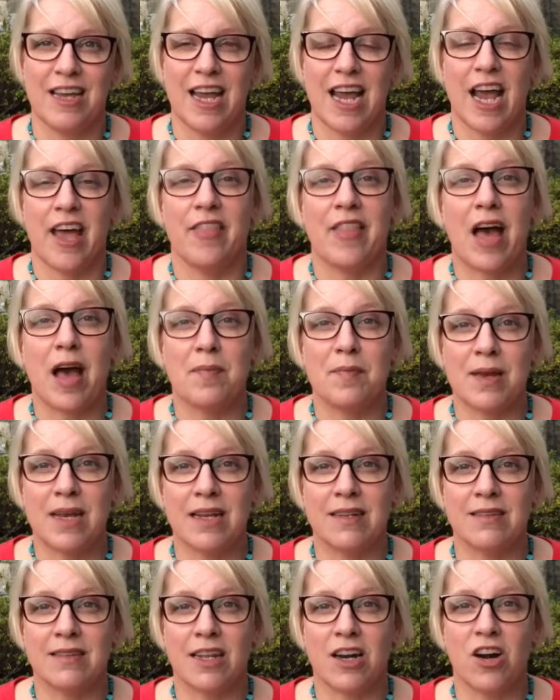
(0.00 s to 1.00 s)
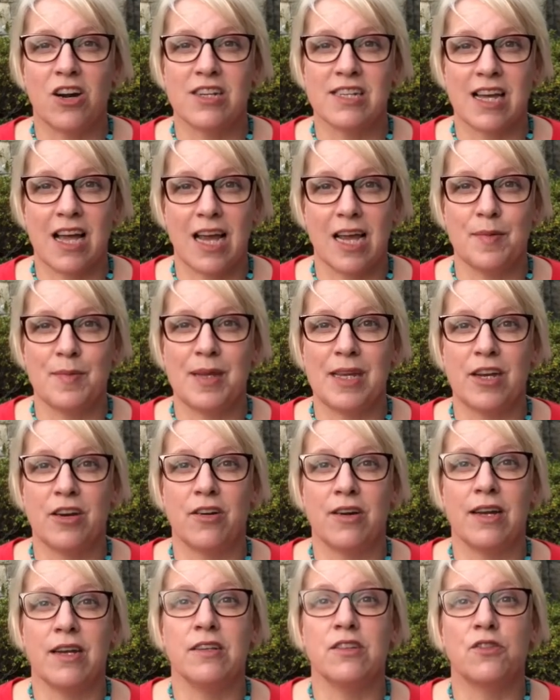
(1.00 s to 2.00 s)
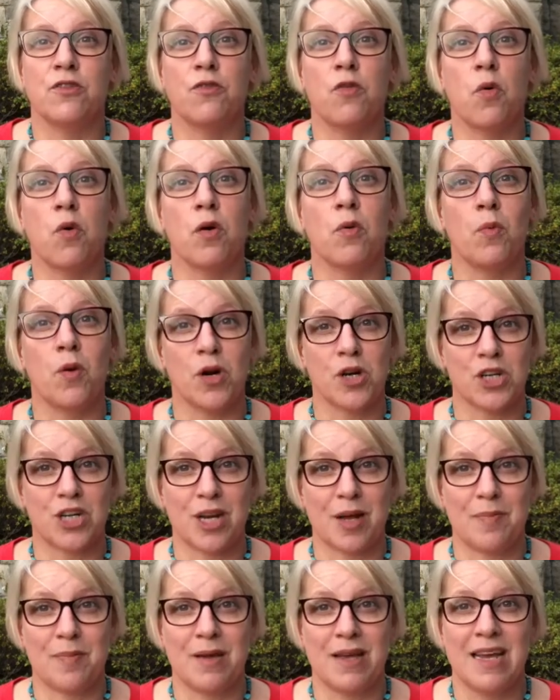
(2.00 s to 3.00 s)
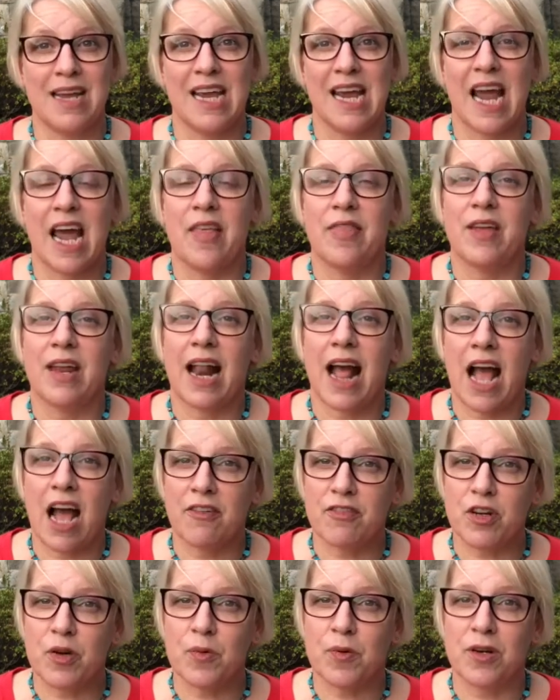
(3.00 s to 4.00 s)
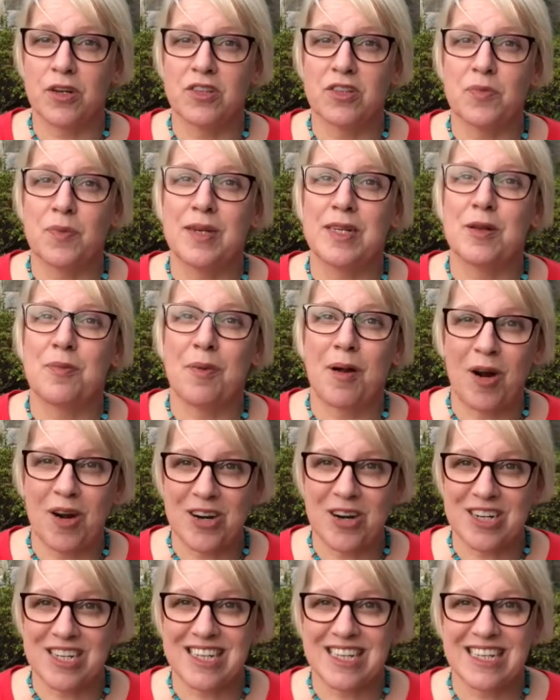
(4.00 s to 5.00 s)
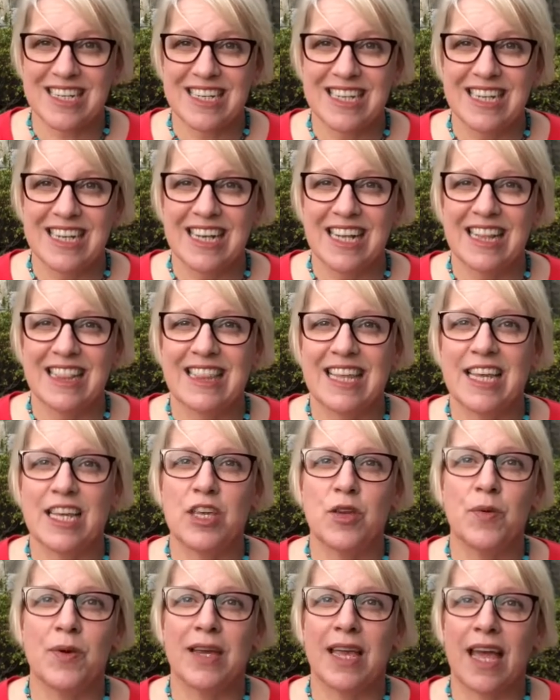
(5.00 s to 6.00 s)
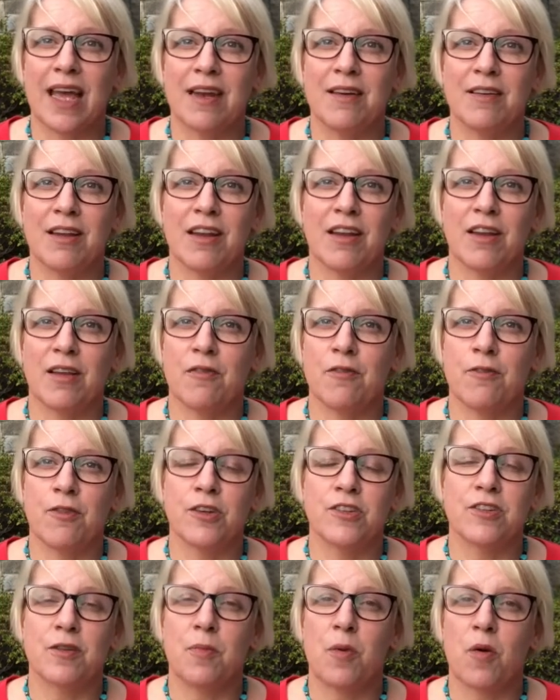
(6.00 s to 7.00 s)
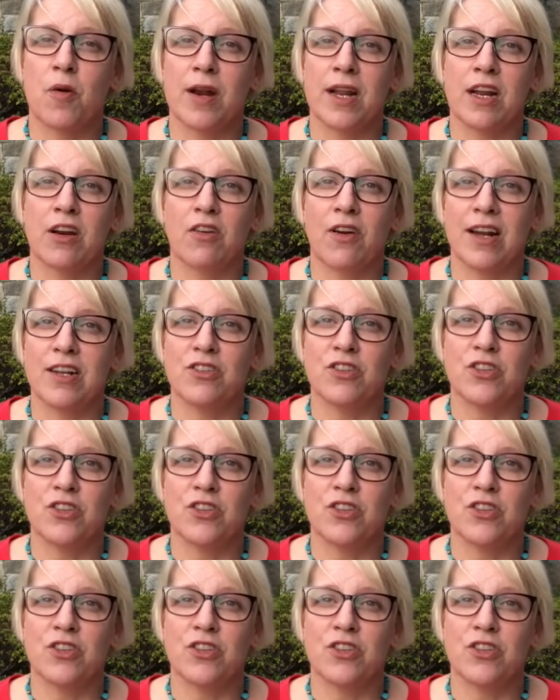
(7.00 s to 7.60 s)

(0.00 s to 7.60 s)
And that means that our time here is for worship and that afterwards we depart. Thank you again for supporting Christ